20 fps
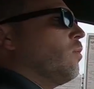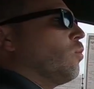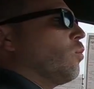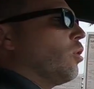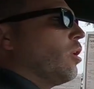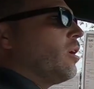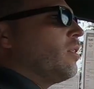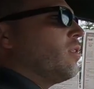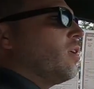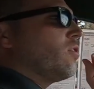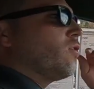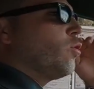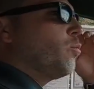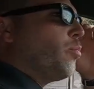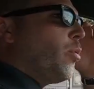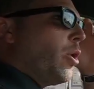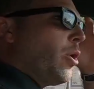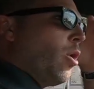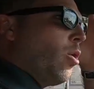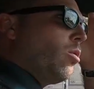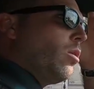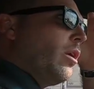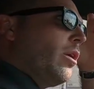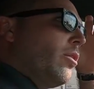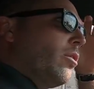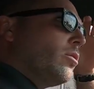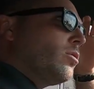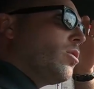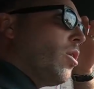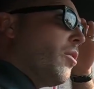We're in the 2.0
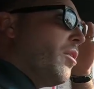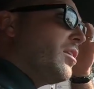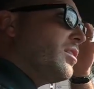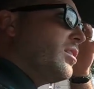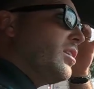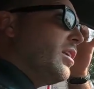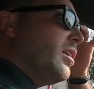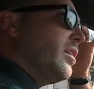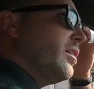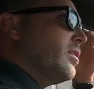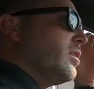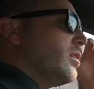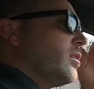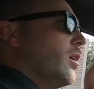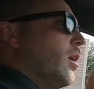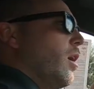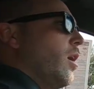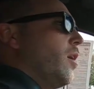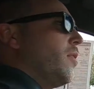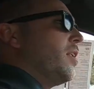liter, so this is